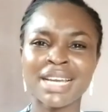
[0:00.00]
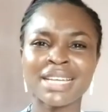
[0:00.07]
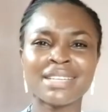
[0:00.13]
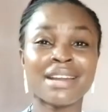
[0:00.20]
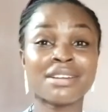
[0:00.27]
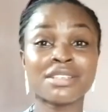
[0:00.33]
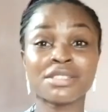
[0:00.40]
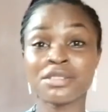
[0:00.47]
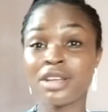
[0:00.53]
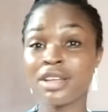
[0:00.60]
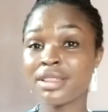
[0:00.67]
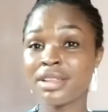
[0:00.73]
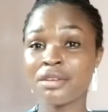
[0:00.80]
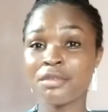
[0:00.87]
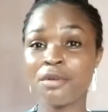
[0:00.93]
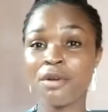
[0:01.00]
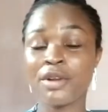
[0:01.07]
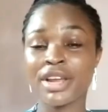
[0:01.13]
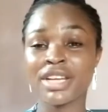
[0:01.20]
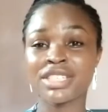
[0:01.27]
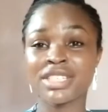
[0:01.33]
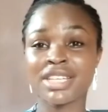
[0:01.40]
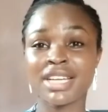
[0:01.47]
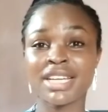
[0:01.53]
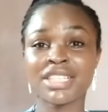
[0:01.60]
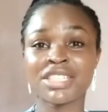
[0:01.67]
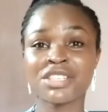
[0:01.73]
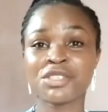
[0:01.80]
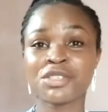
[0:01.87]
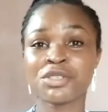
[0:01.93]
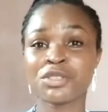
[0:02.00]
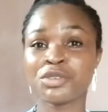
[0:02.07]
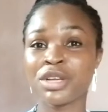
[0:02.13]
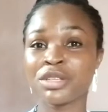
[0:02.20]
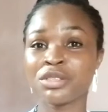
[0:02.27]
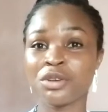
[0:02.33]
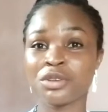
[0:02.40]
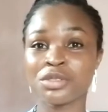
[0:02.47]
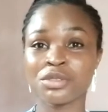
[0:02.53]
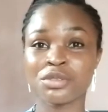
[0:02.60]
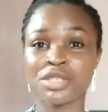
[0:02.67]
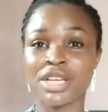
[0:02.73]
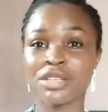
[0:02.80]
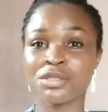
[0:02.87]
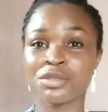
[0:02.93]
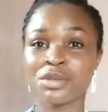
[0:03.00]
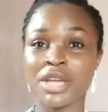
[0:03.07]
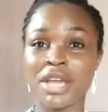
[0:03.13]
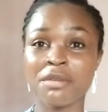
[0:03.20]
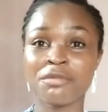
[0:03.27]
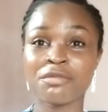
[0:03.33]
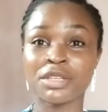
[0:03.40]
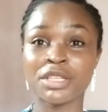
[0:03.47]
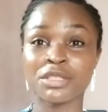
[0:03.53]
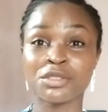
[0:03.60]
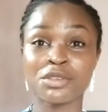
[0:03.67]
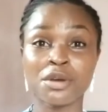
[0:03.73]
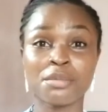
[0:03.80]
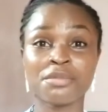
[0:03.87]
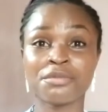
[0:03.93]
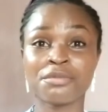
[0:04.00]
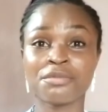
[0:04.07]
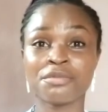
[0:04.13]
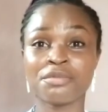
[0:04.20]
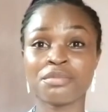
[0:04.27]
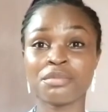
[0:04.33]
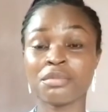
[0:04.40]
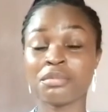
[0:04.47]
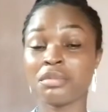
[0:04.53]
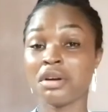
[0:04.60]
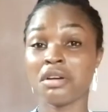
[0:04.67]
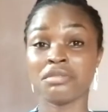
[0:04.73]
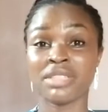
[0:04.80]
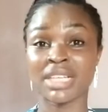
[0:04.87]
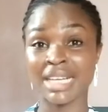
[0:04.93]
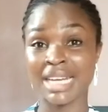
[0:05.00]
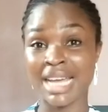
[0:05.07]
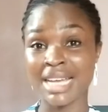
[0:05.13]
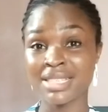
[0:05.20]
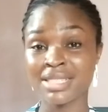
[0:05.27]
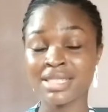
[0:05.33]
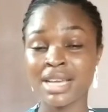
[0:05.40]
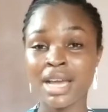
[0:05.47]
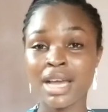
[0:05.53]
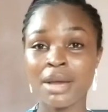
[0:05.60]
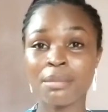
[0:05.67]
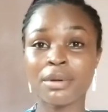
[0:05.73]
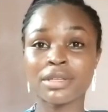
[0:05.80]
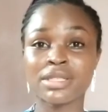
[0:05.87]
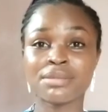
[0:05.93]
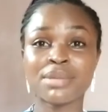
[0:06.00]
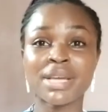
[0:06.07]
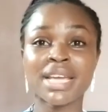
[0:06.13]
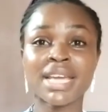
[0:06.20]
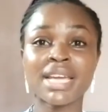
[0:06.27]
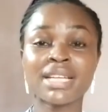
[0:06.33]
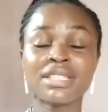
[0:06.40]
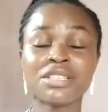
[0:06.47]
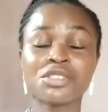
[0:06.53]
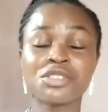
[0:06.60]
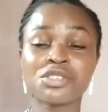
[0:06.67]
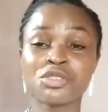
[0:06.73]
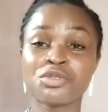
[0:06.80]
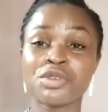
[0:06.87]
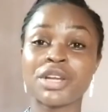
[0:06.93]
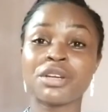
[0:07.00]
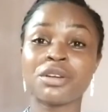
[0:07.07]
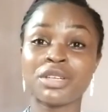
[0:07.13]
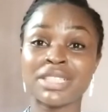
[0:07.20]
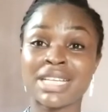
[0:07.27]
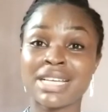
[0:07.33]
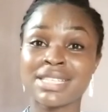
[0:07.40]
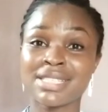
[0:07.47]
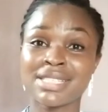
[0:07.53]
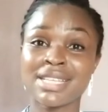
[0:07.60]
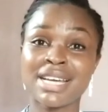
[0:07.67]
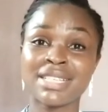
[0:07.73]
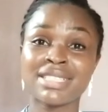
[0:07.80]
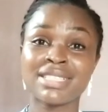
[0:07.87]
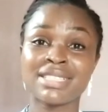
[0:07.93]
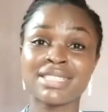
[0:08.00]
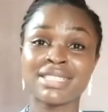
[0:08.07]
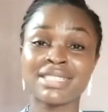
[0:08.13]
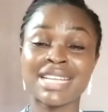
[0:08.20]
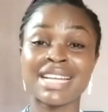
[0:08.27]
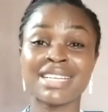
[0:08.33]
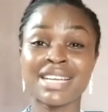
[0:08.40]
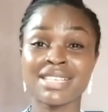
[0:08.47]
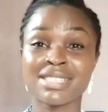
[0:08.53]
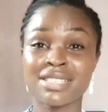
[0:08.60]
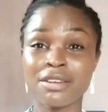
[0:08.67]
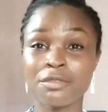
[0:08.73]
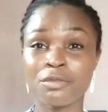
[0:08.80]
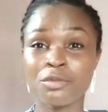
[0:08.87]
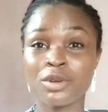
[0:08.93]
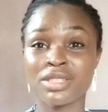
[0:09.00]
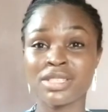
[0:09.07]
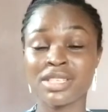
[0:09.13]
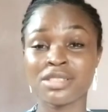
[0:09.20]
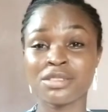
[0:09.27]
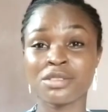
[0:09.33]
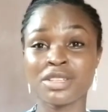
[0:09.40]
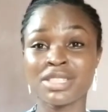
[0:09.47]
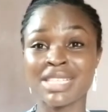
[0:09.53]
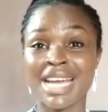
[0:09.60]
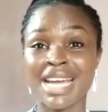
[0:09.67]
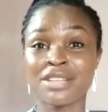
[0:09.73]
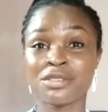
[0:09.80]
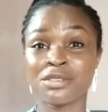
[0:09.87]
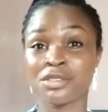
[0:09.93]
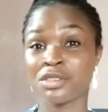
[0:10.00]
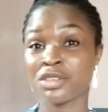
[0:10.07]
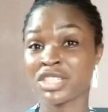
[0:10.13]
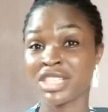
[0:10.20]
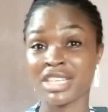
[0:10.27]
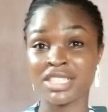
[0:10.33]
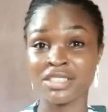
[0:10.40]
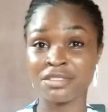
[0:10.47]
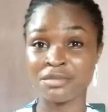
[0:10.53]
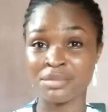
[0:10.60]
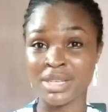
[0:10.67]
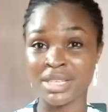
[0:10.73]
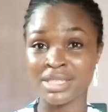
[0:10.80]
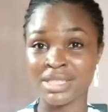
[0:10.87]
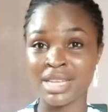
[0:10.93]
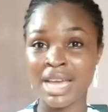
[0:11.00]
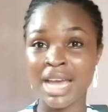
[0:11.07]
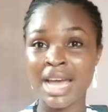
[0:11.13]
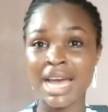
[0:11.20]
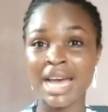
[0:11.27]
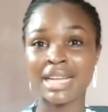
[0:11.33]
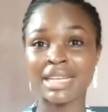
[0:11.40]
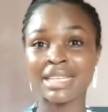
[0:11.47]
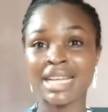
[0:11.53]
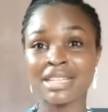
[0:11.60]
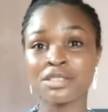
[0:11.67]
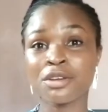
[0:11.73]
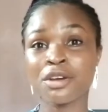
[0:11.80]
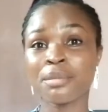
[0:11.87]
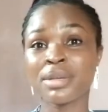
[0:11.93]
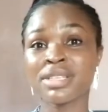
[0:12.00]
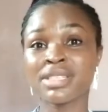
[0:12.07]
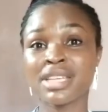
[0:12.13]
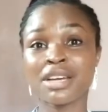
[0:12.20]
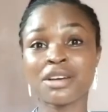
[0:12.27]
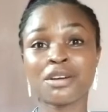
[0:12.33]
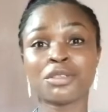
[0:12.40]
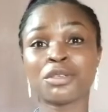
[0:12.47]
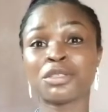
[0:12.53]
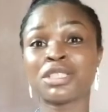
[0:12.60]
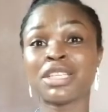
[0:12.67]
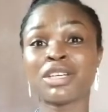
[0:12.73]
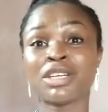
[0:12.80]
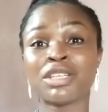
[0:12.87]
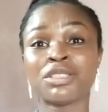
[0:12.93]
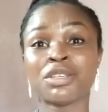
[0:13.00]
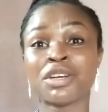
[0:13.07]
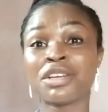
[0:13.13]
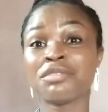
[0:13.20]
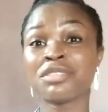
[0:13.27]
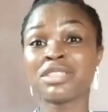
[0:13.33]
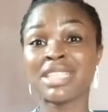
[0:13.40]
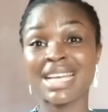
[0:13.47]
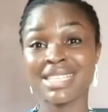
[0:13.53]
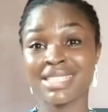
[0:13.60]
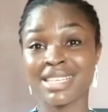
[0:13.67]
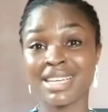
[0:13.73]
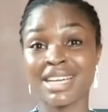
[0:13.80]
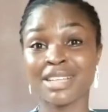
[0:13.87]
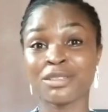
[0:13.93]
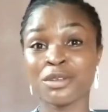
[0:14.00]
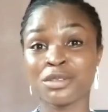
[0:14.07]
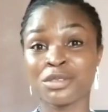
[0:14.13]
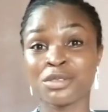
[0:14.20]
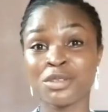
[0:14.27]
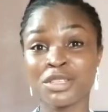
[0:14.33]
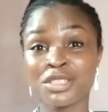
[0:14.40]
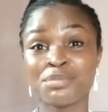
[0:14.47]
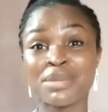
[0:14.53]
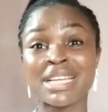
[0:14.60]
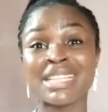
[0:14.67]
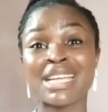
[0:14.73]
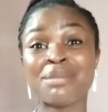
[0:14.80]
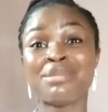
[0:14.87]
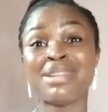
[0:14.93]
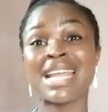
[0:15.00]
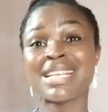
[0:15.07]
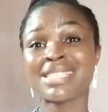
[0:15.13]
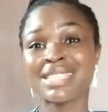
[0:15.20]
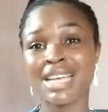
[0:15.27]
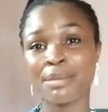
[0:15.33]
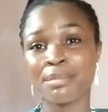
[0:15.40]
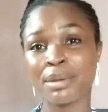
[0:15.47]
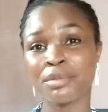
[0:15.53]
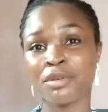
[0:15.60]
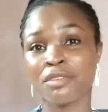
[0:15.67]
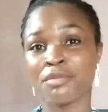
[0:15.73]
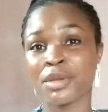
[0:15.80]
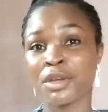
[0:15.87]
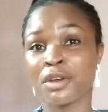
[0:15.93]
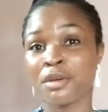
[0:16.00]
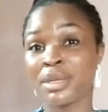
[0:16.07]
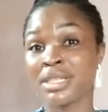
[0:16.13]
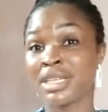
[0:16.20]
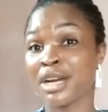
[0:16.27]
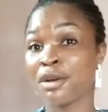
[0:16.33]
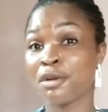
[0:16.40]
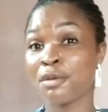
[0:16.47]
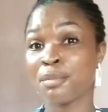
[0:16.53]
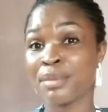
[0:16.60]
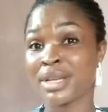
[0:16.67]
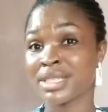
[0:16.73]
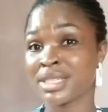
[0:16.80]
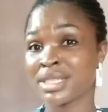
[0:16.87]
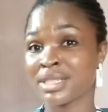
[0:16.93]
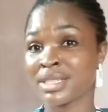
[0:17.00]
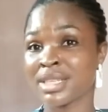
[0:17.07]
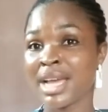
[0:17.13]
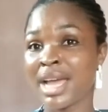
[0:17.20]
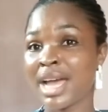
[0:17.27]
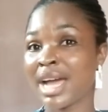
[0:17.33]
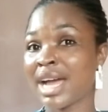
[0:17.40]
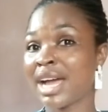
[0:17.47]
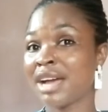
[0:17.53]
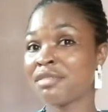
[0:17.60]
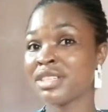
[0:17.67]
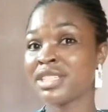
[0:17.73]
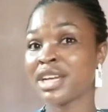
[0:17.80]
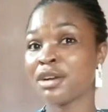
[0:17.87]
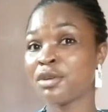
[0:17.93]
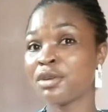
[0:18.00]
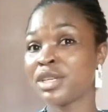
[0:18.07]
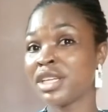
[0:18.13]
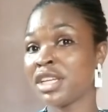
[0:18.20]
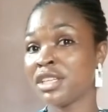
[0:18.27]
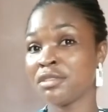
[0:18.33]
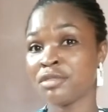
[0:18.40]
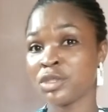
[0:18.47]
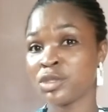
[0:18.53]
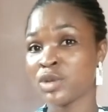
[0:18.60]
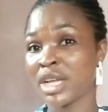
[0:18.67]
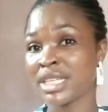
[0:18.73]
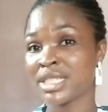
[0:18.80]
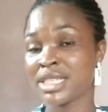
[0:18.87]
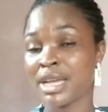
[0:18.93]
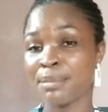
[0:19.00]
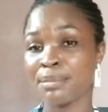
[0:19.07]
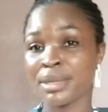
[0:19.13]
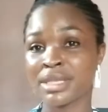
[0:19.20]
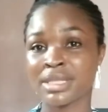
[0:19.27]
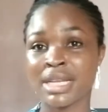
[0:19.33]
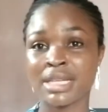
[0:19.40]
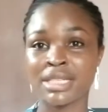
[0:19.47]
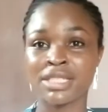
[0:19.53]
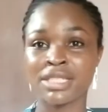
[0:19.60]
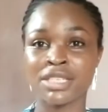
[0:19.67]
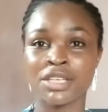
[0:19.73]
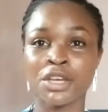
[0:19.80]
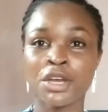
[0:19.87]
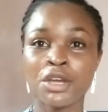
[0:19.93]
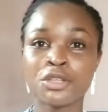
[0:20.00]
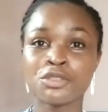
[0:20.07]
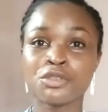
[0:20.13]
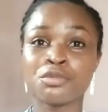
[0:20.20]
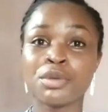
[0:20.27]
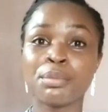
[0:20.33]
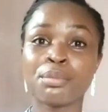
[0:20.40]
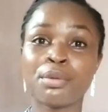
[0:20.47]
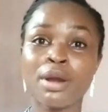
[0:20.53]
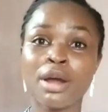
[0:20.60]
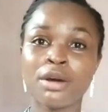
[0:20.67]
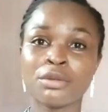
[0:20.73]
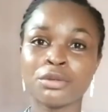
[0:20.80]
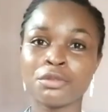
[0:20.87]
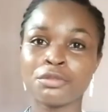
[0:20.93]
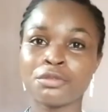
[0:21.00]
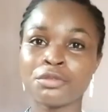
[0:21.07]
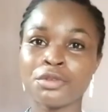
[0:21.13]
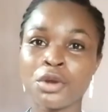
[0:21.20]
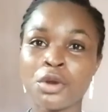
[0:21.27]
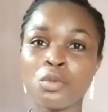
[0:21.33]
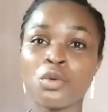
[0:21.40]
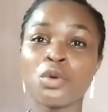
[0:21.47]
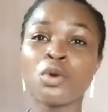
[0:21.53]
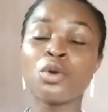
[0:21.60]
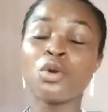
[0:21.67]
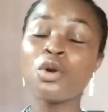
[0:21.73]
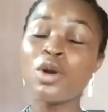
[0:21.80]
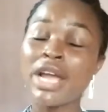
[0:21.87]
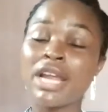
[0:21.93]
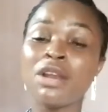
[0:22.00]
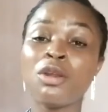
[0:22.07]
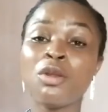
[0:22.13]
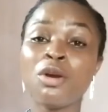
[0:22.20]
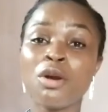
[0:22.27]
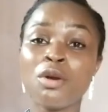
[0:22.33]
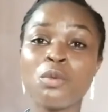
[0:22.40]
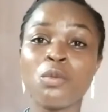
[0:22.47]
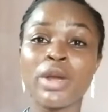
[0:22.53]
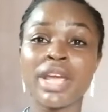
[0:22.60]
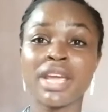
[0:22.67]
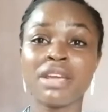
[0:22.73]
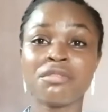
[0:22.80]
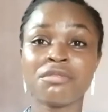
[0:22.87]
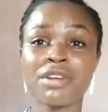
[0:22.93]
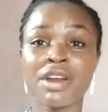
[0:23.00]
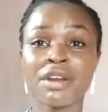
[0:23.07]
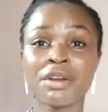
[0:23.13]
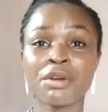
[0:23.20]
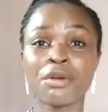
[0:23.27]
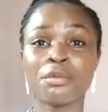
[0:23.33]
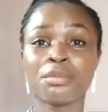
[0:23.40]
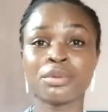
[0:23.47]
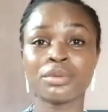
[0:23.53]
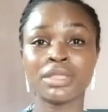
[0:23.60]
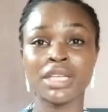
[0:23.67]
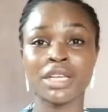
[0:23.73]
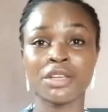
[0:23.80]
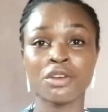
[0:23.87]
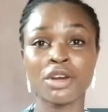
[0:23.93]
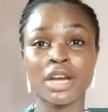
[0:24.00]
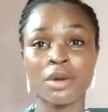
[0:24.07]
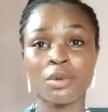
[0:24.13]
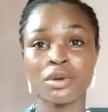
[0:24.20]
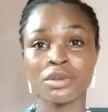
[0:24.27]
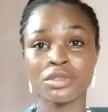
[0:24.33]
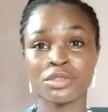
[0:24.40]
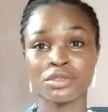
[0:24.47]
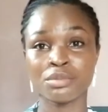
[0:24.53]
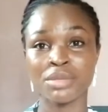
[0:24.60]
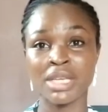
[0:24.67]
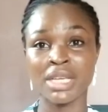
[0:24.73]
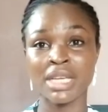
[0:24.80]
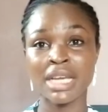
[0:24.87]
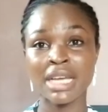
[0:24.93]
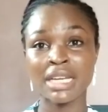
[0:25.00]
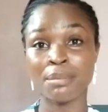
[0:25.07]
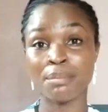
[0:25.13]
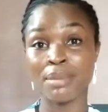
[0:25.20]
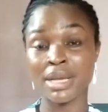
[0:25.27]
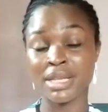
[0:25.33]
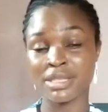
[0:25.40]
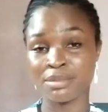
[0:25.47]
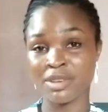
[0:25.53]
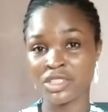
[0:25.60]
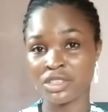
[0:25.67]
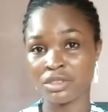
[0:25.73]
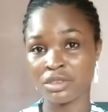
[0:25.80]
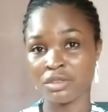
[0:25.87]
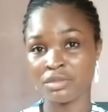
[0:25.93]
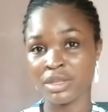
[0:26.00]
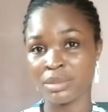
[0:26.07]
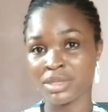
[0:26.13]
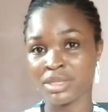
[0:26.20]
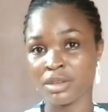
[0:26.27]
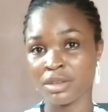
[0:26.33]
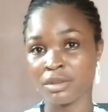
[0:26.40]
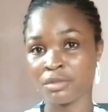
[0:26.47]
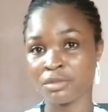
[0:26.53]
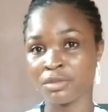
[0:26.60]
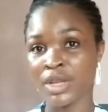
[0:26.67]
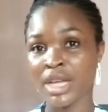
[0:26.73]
There is nothing wrong in challenging children or students to aim for the top of the class, but making children understand that their self-worth is not tied to such achievements, and that coming second or third or even last in class does not make them less capable of becoming their own person and having their own individuality and personality to be proud of, will go a long way in firing up the younger ones to be the best version of themselves.